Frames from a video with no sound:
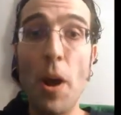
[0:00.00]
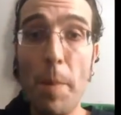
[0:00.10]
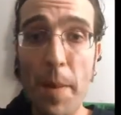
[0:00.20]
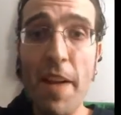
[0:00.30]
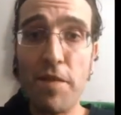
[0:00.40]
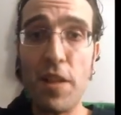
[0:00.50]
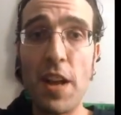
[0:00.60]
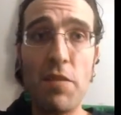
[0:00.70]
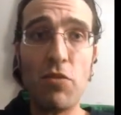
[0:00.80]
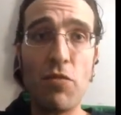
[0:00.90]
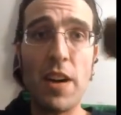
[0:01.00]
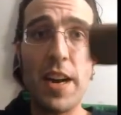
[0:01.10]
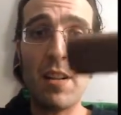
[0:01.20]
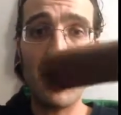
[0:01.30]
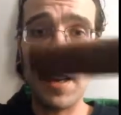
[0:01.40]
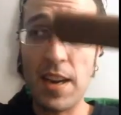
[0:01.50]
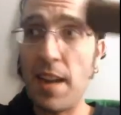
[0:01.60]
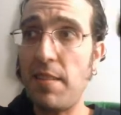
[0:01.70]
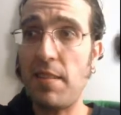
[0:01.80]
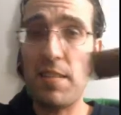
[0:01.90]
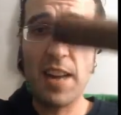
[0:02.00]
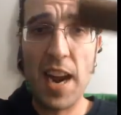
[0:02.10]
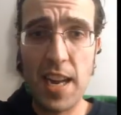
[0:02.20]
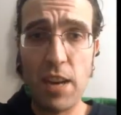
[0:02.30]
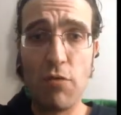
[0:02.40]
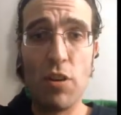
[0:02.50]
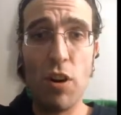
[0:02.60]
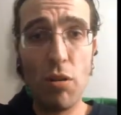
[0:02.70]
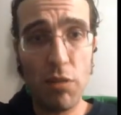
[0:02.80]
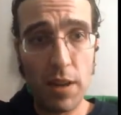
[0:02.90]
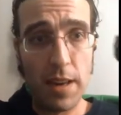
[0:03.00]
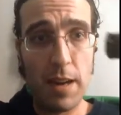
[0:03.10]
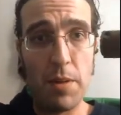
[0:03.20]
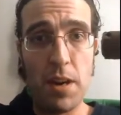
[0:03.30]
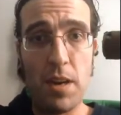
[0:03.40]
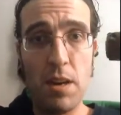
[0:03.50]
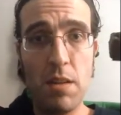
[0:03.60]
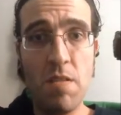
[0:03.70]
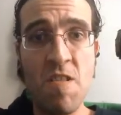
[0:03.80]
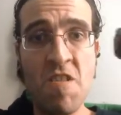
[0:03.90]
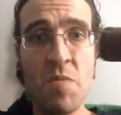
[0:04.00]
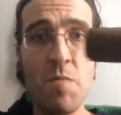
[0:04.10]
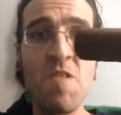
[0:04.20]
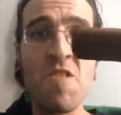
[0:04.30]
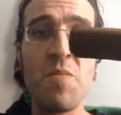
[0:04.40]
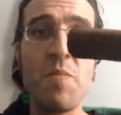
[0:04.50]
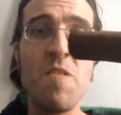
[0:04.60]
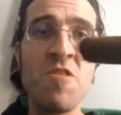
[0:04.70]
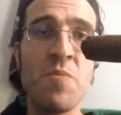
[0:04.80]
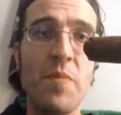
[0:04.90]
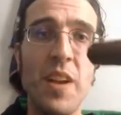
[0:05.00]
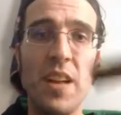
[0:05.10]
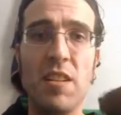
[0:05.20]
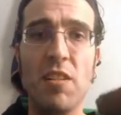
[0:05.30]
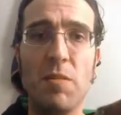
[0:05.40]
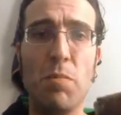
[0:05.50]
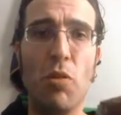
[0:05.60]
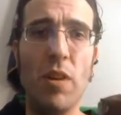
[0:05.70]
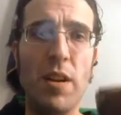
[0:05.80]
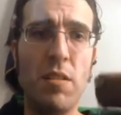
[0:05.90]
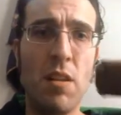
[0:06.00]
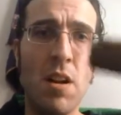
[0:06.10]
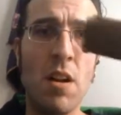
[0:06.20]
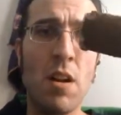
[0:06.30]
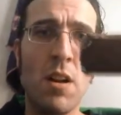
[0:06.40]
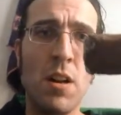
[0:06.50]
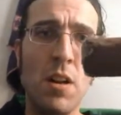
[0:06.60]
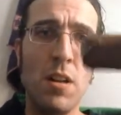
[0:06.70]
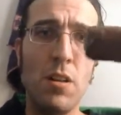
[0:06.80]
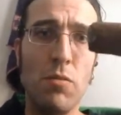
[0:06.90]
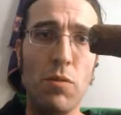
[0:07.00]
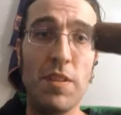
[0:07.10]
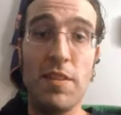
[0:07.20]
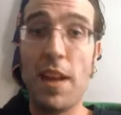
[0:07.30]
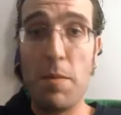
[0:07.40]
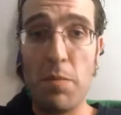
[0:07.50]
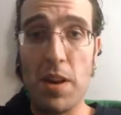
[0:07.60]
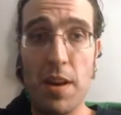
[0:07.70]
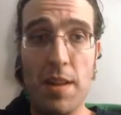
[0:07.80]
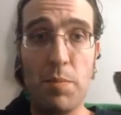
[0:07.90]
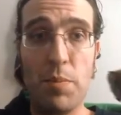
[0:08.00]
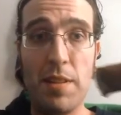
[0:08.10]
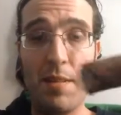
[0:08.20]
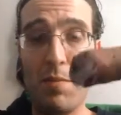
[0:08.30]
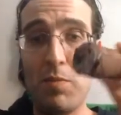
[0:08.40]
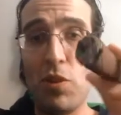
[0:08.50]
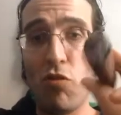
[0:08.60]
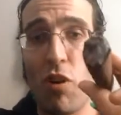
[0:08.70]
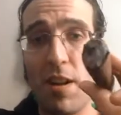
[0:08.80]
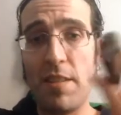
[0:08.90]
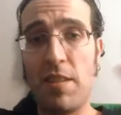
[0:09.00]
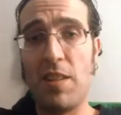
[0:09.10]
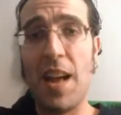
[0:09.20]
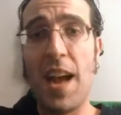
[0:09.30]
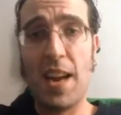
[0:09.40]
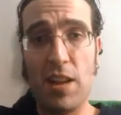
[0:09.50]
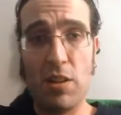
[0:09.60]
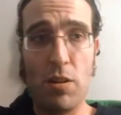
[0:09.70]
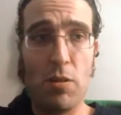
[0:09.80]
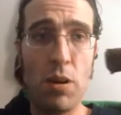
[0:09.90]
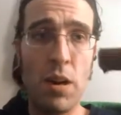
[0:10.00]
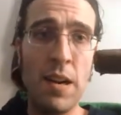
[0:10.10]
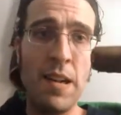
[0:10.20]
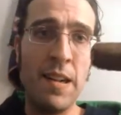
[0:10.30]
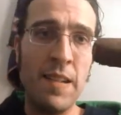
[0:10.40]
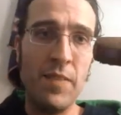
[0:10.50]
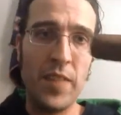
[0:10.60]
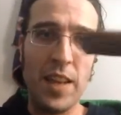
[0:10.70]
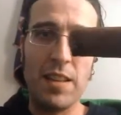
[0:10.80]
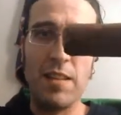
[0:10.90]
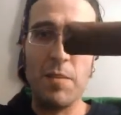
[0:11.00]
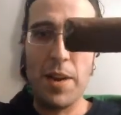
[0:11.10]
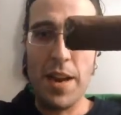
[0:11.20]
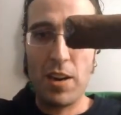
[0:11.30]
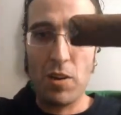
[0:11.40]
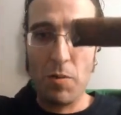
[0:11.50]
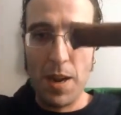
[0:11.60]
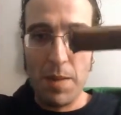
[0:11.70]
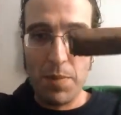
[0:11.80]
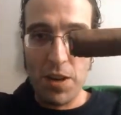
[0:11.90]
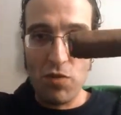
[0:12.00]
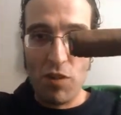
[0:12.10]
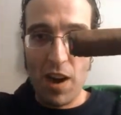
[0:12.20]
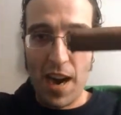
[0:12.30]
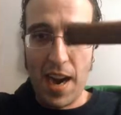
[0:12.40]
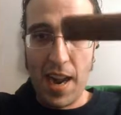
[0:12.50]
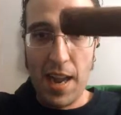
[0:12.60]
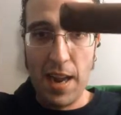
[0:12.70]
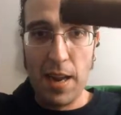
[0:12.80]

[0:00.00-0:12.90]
Not bad flavors right now, like a nice nutty granola coming in at this point. With slight bitterness, but the draw's a little harder though. I think the tobacco might be dry.